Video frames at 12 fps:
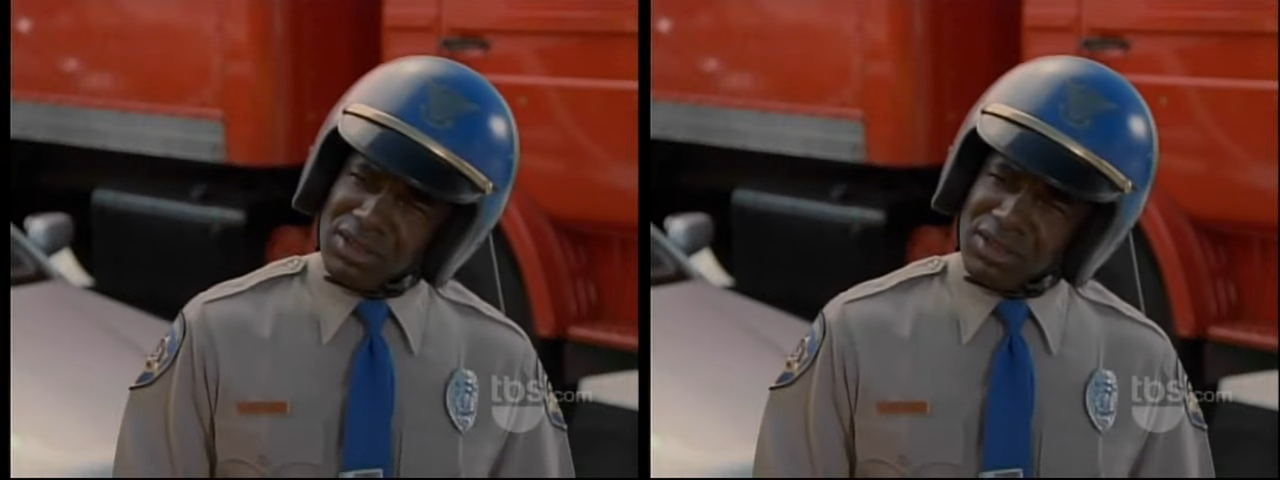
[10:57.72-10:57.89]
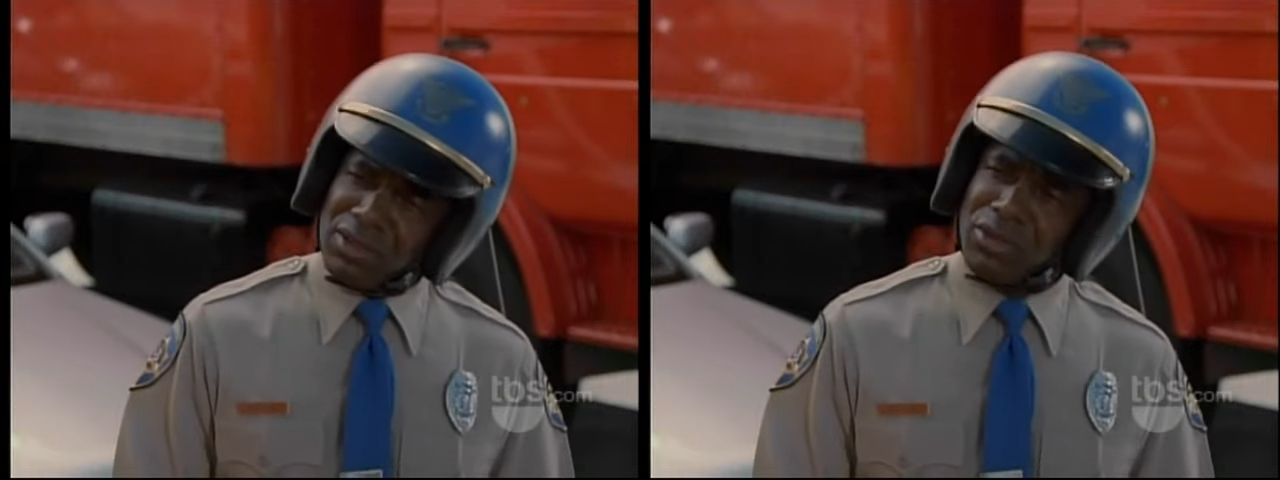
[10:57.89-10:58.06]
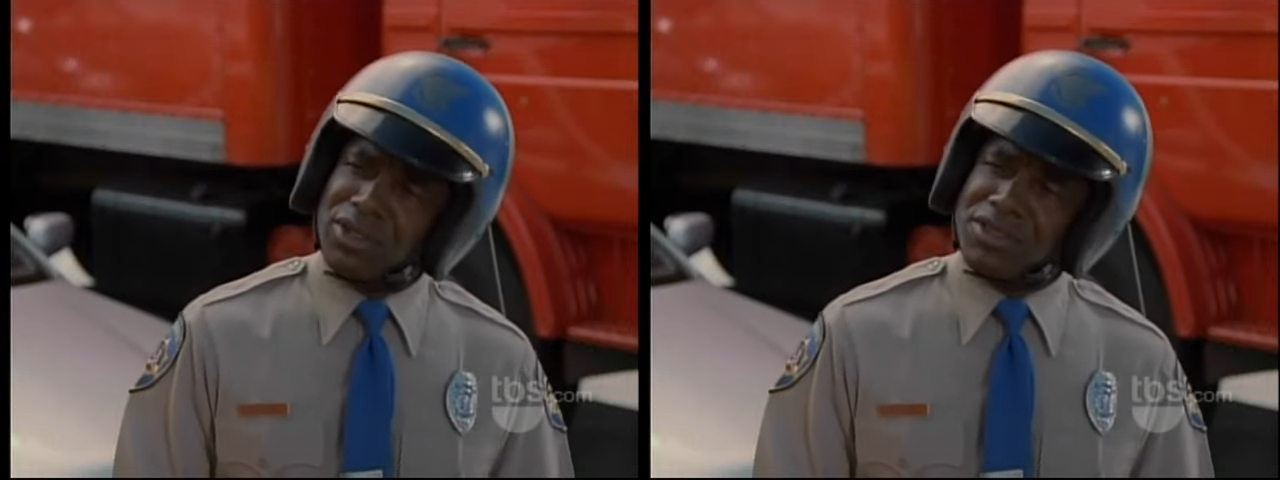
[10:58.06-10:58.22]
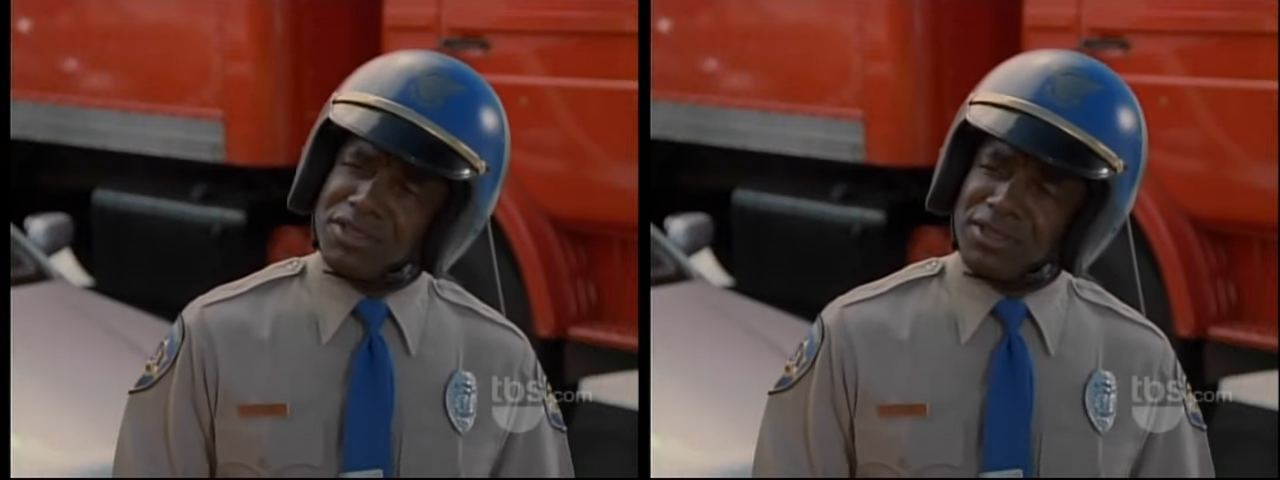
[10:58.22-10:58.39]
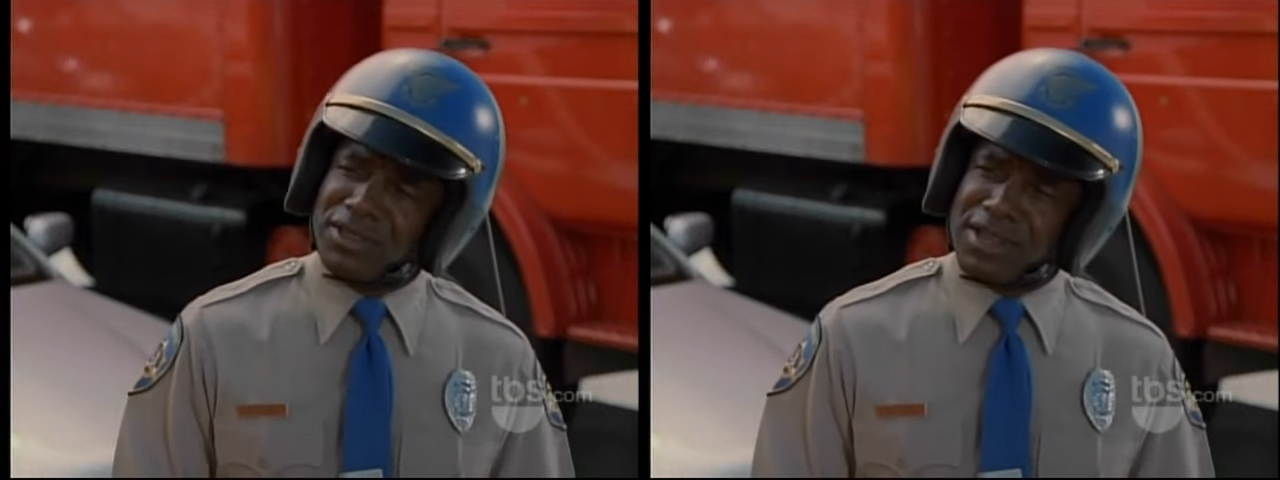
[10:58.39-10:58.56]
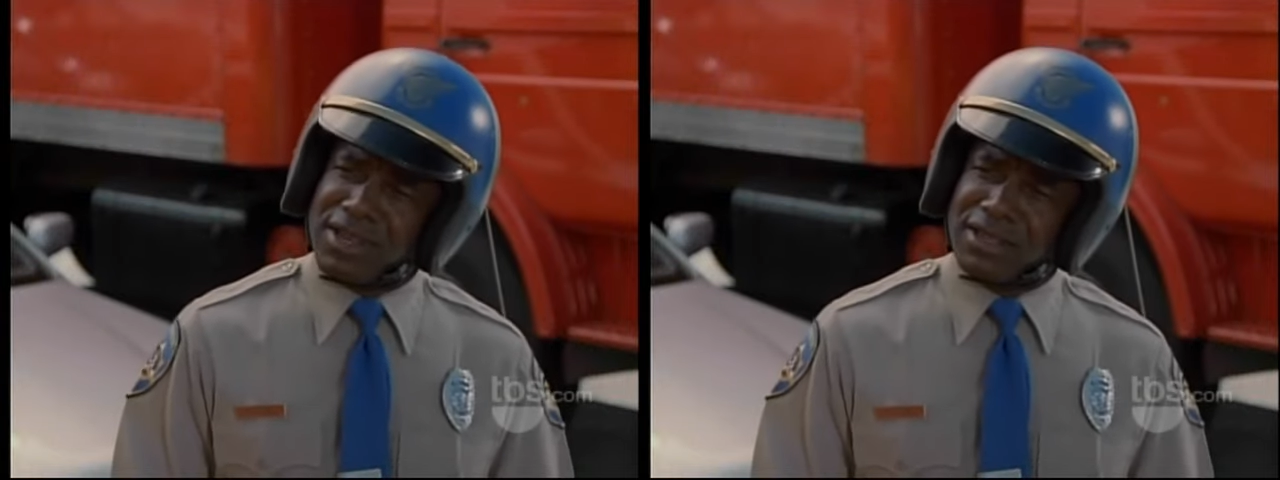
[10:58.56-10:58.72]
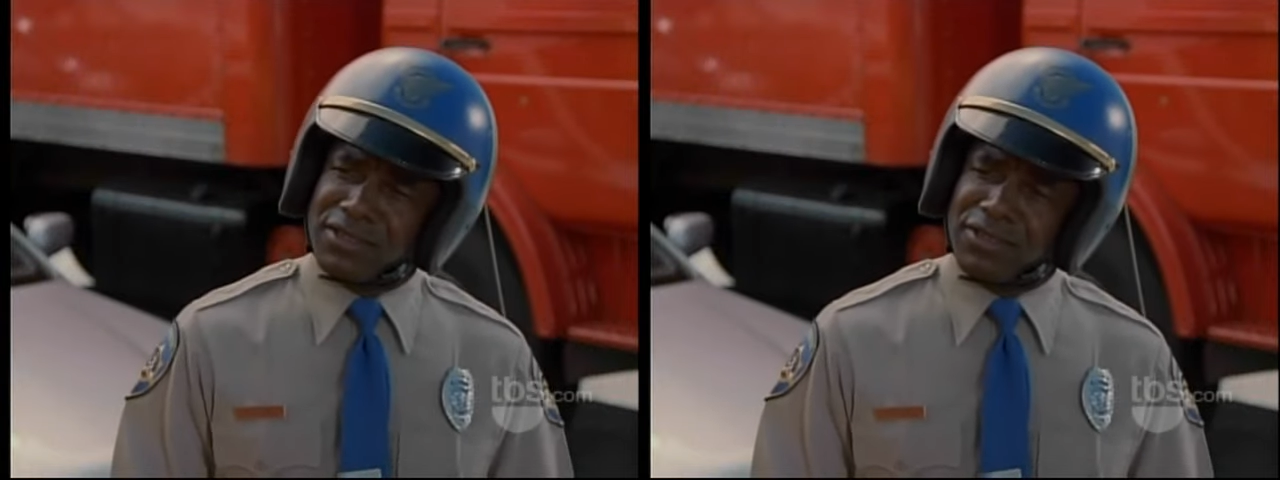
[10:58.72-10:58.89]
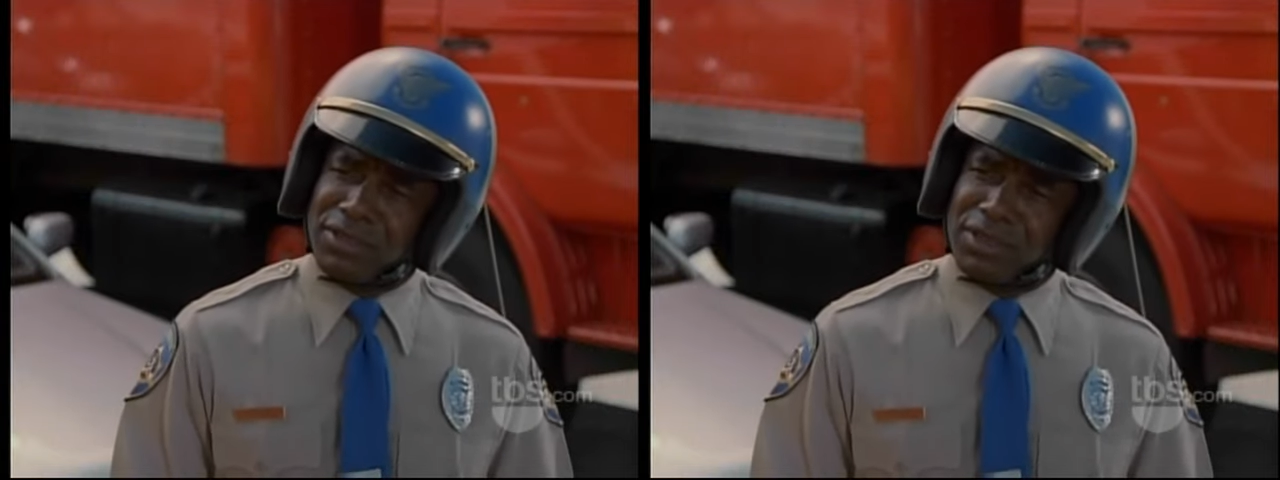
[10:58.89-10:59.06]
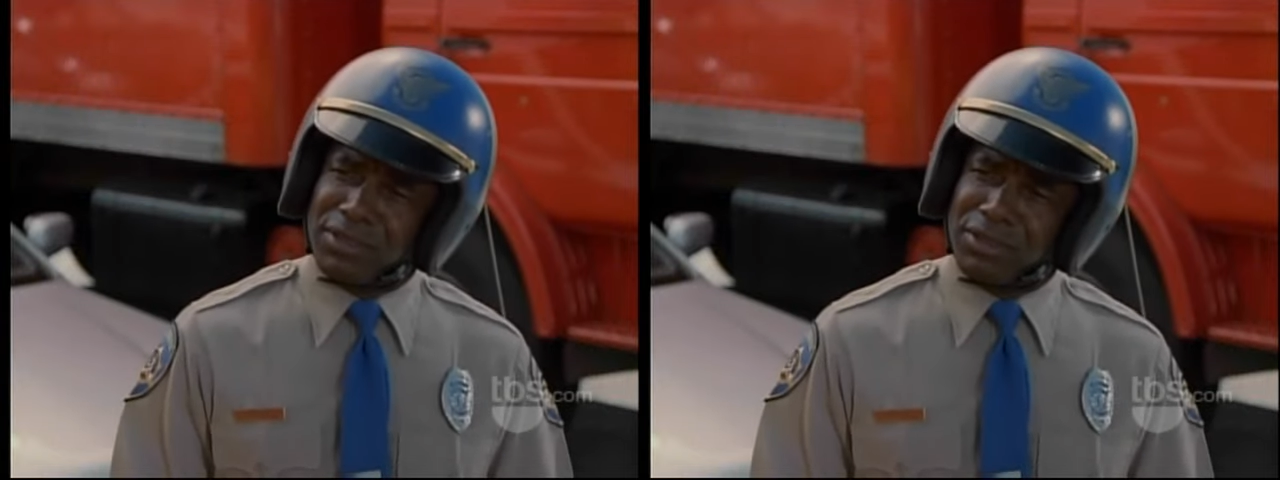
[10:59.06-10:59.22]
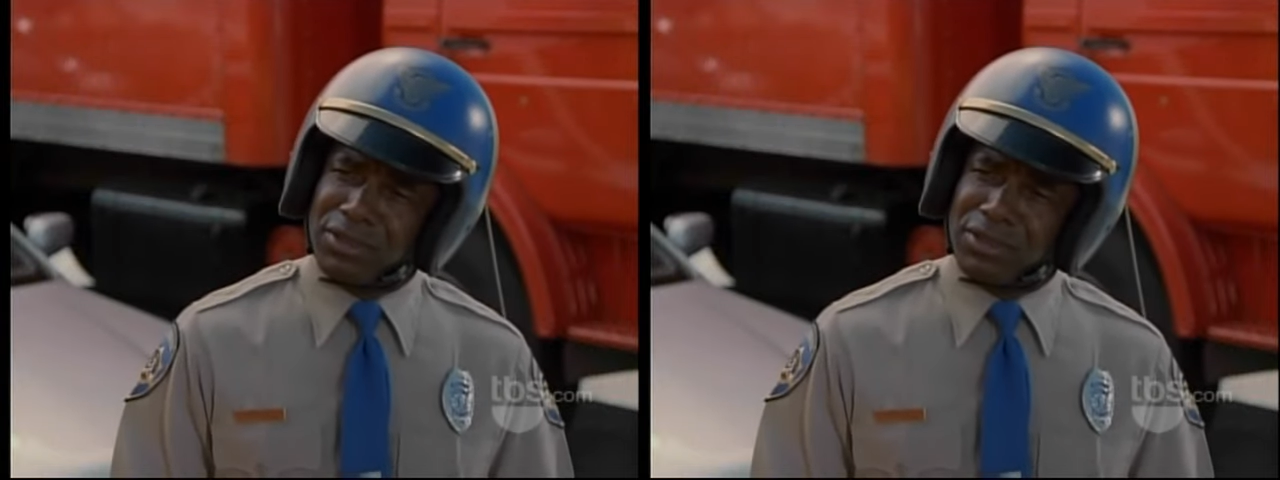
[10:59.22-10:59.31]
I was going to ask for a couple